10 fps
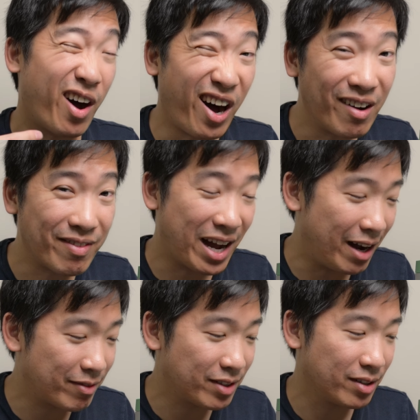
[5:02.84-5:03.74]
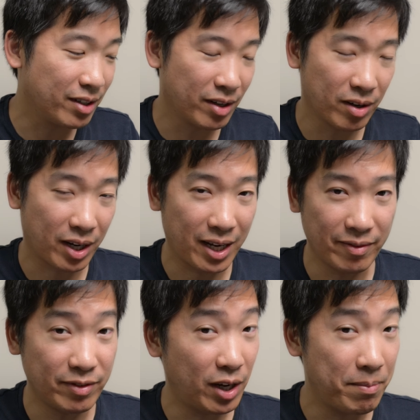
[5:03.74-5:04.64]
off after you're kind
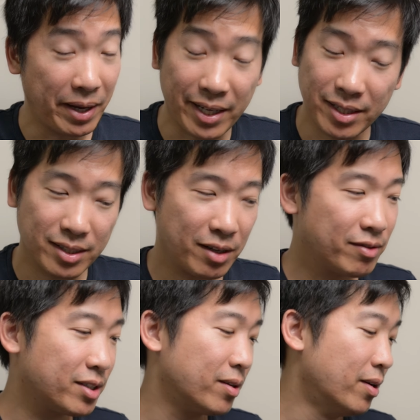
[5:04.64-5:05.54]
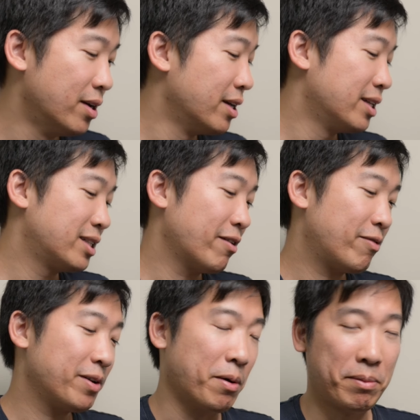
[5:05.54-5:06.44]
of done making stuff. So
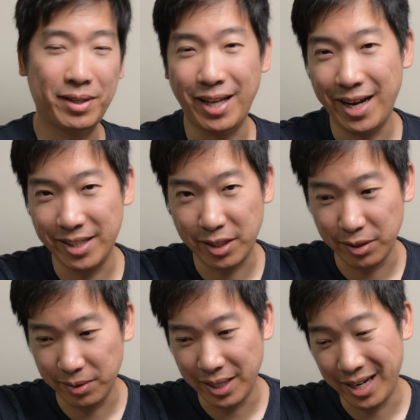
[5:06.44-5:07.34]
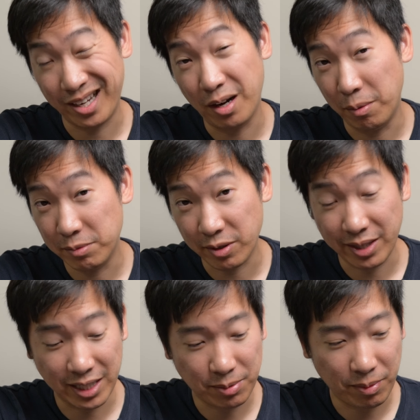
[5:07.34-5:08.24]
definitely apply the glue that it comes
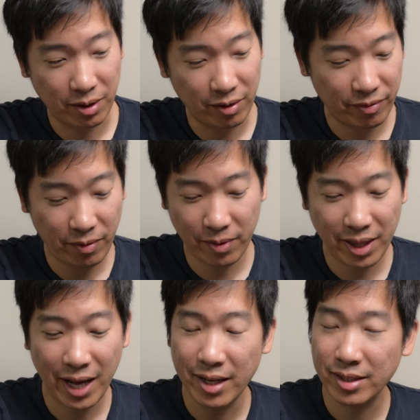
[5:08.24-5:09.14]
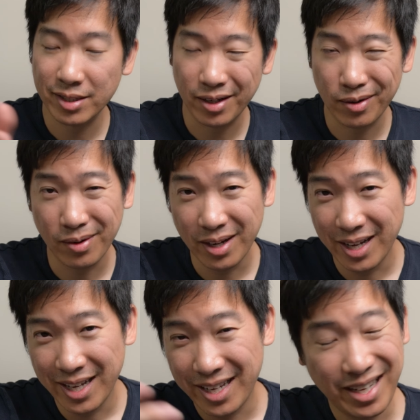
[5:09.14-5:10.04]
with as well for that. So
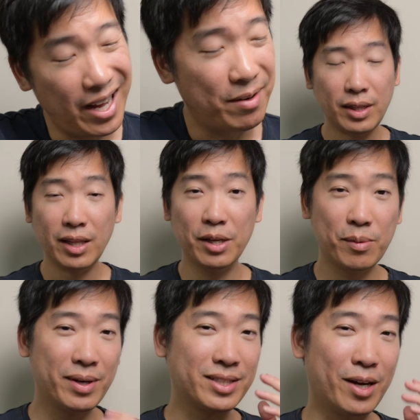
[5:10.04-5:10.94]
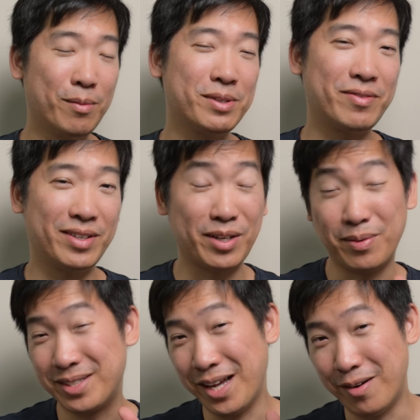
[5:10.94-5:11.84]
yeah, anyways, I hope this video
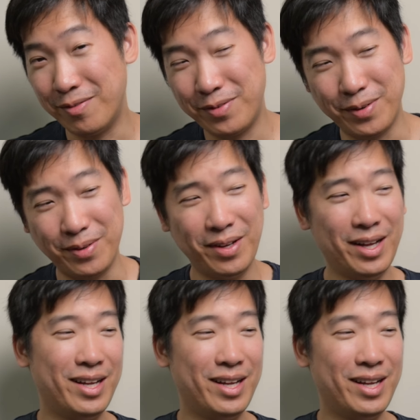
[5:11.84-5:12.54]
was helpful.